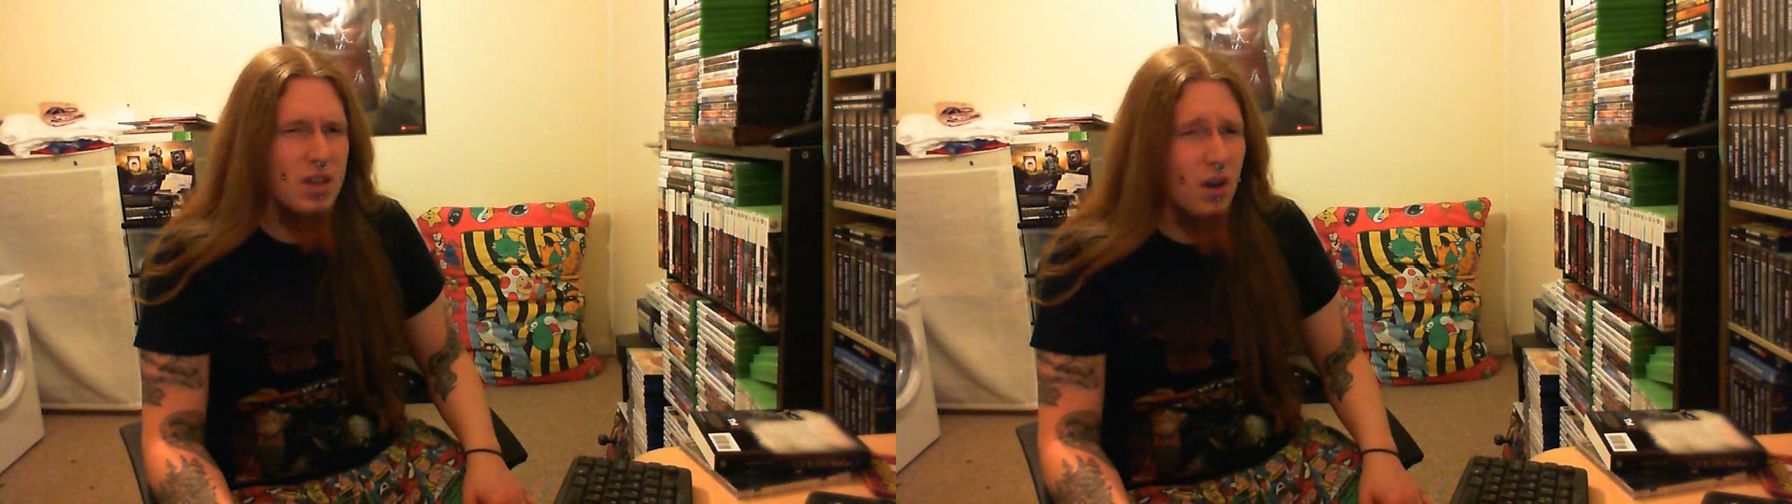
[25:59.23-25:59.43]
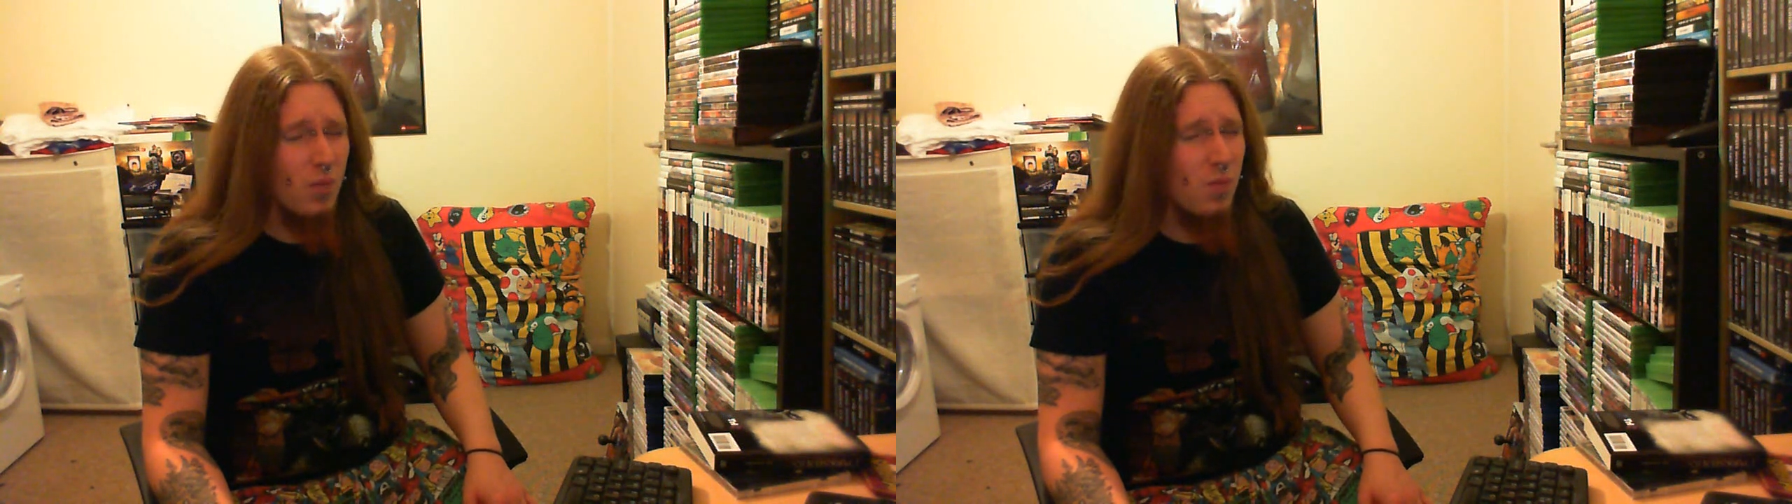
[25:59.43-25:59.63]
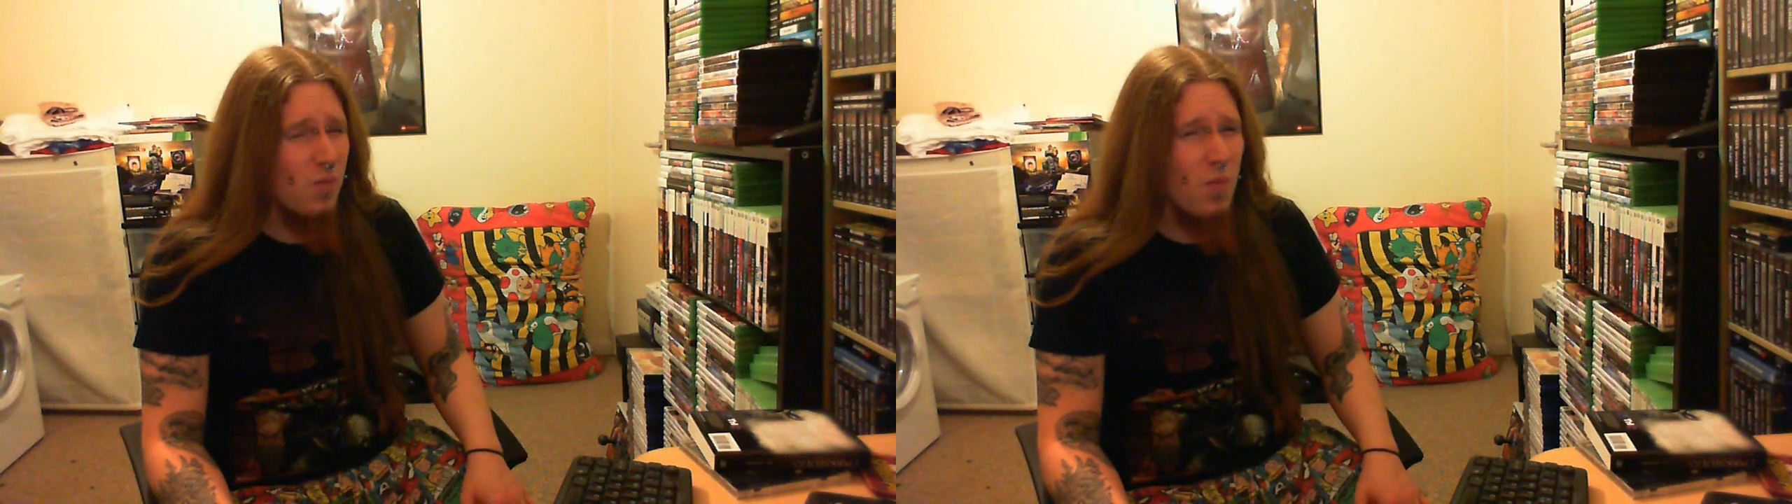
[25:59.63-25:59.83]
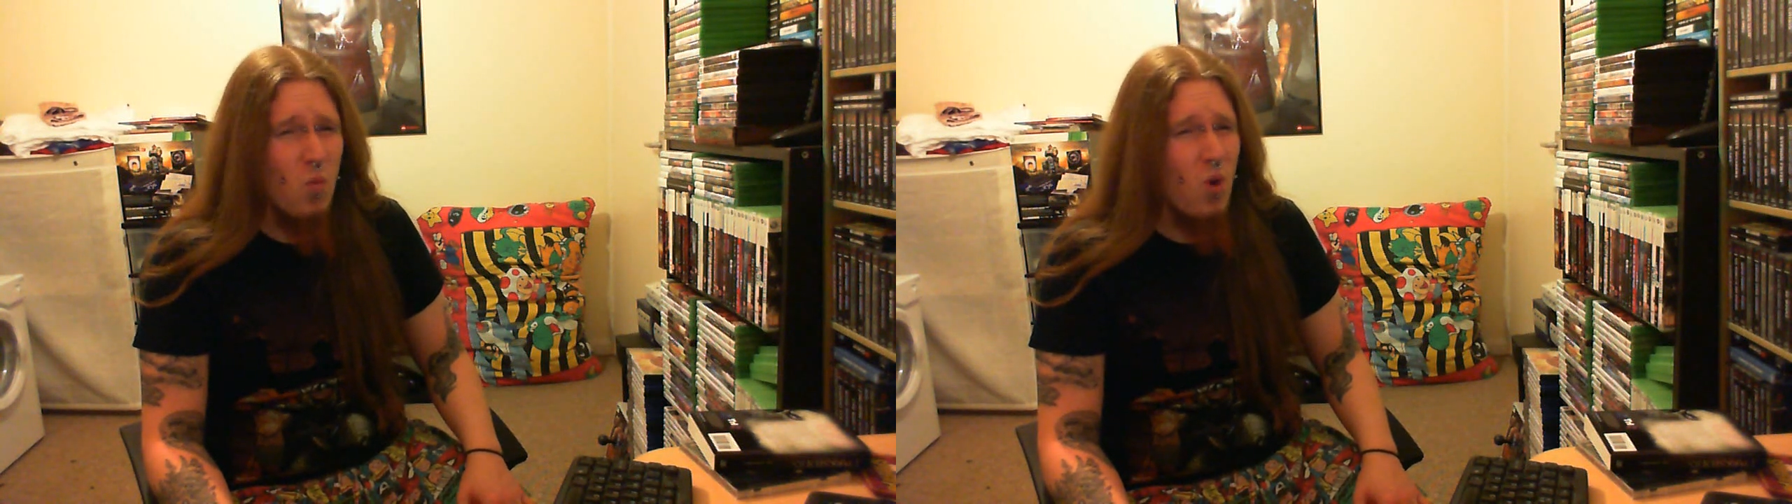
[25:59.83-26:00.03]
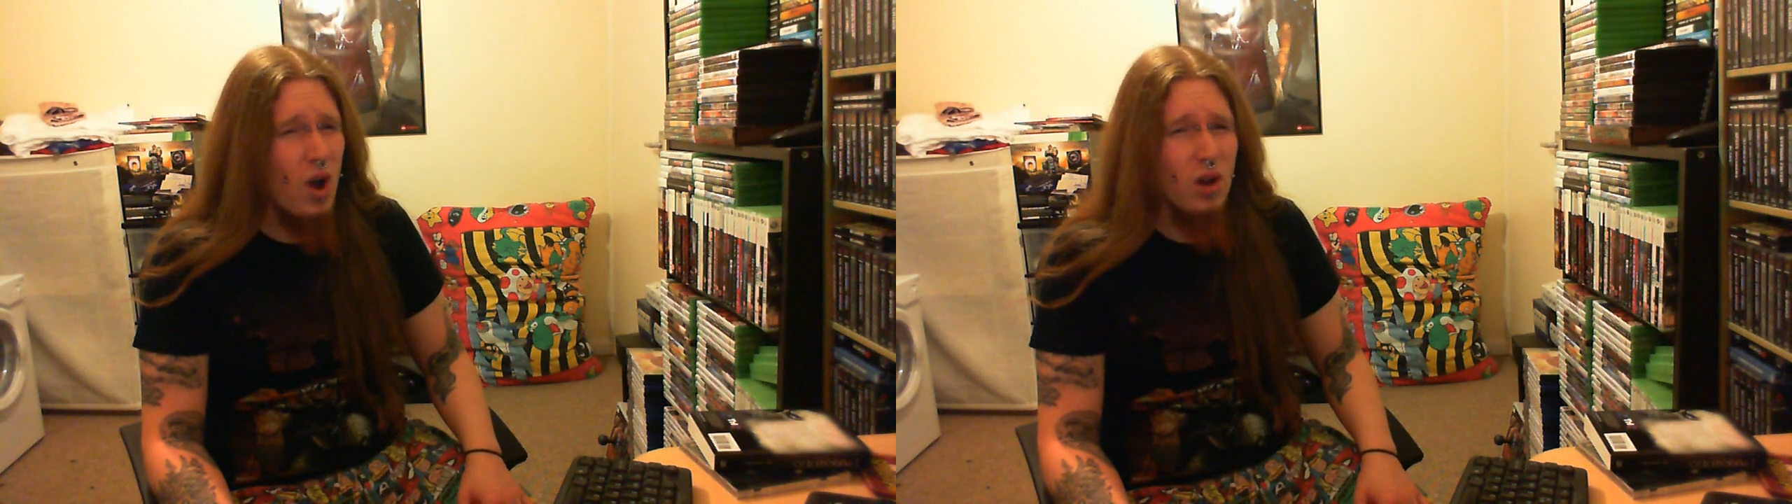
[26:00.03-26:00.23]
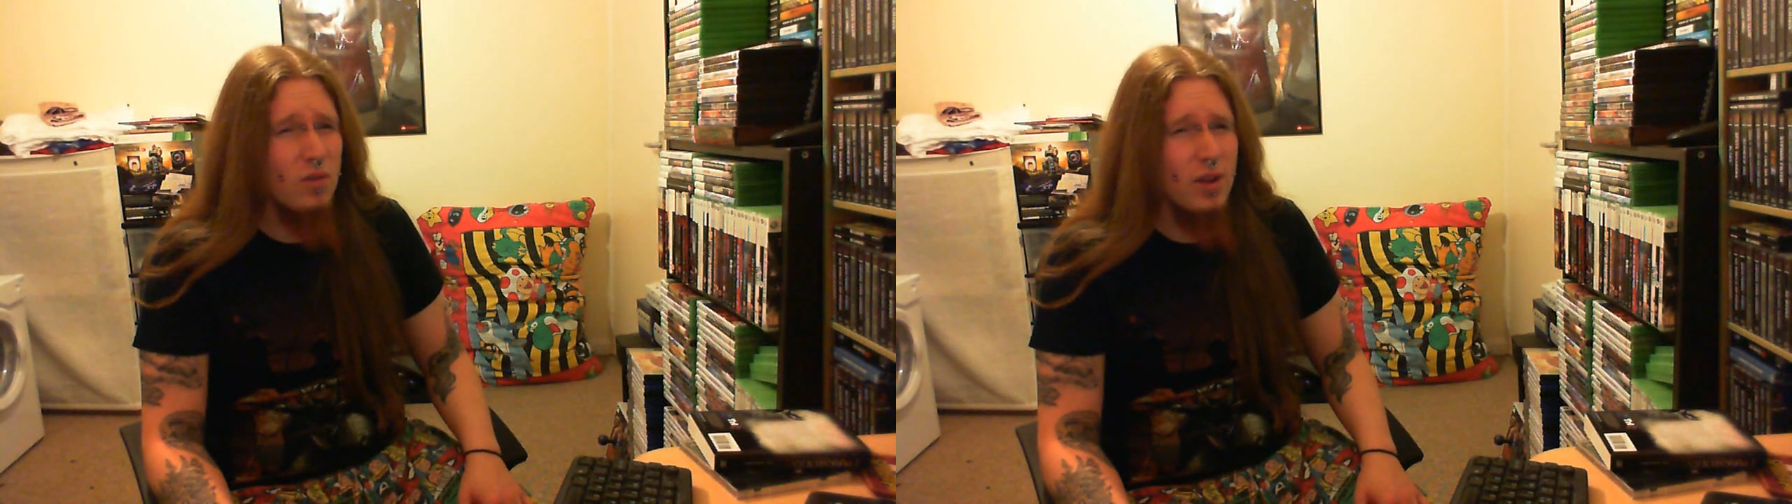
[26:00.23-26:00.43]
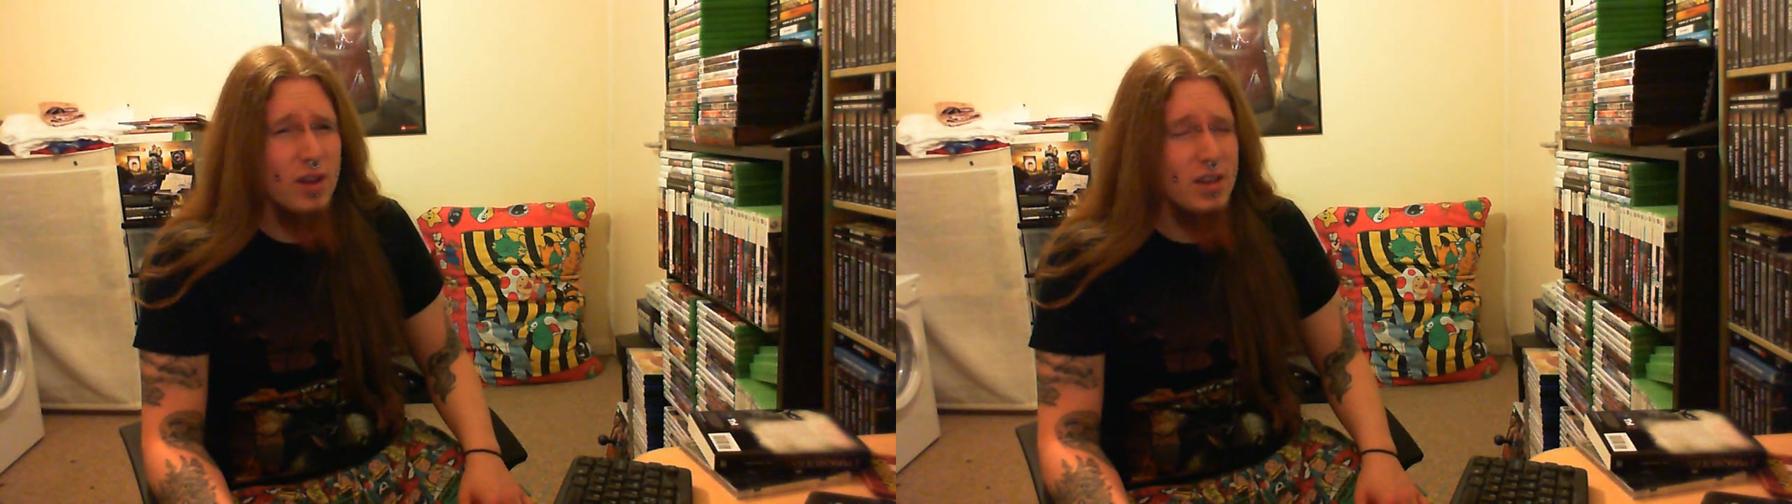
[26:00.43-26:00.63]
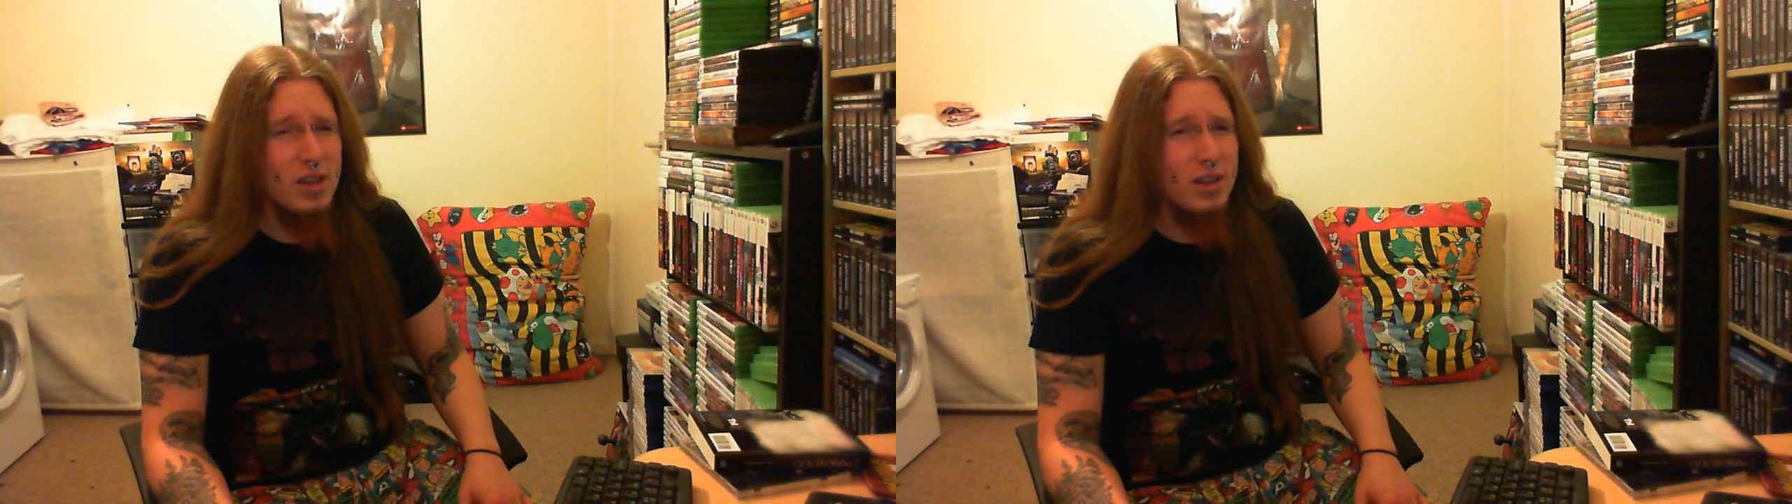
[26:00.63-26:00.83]
I'm way
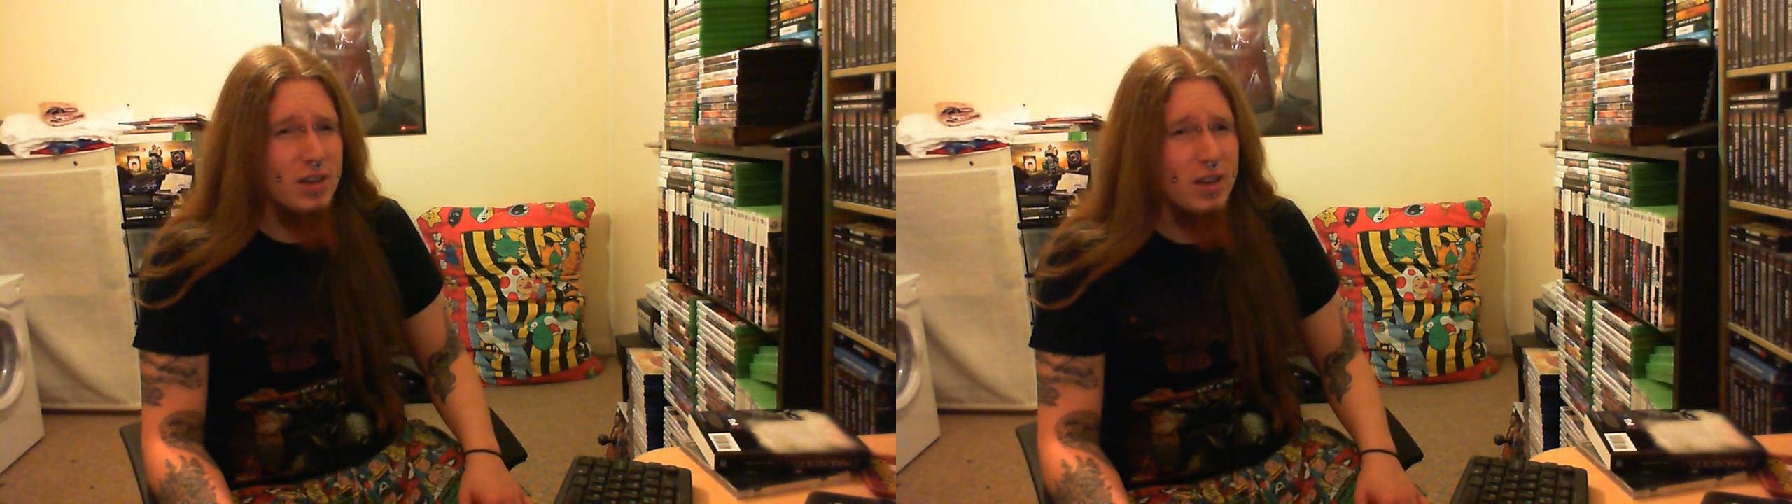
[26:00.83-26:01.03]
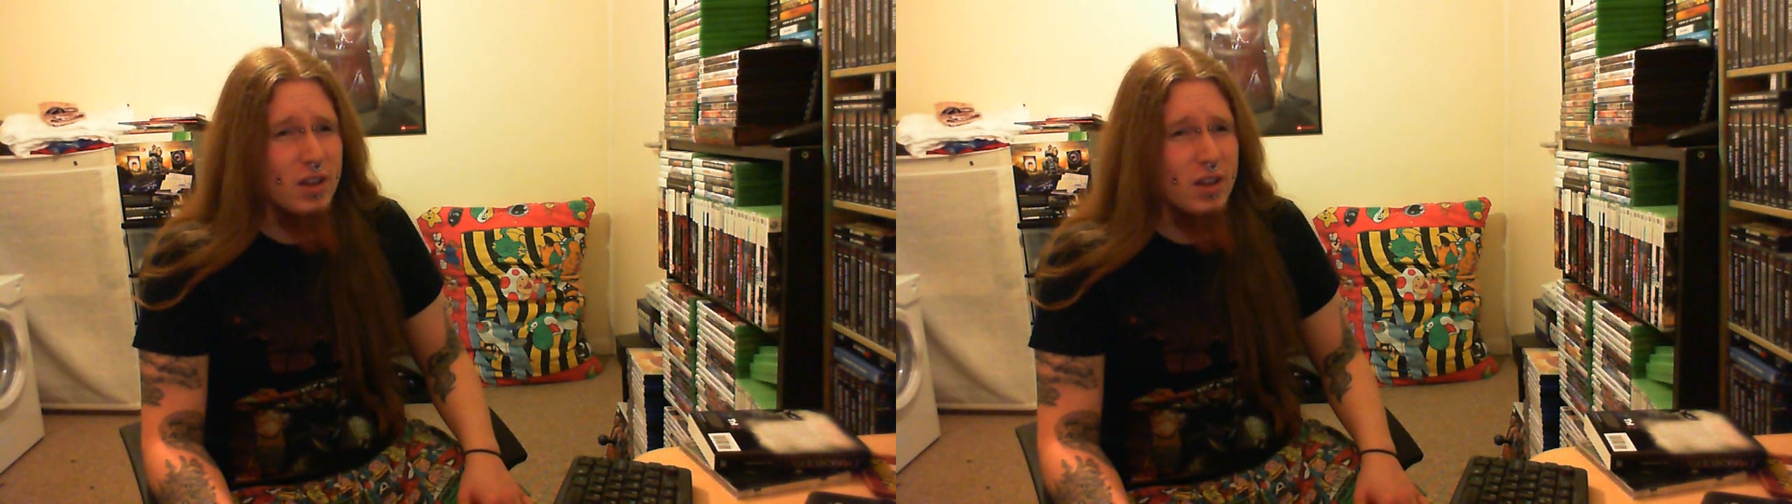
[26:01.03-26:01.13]
overheated.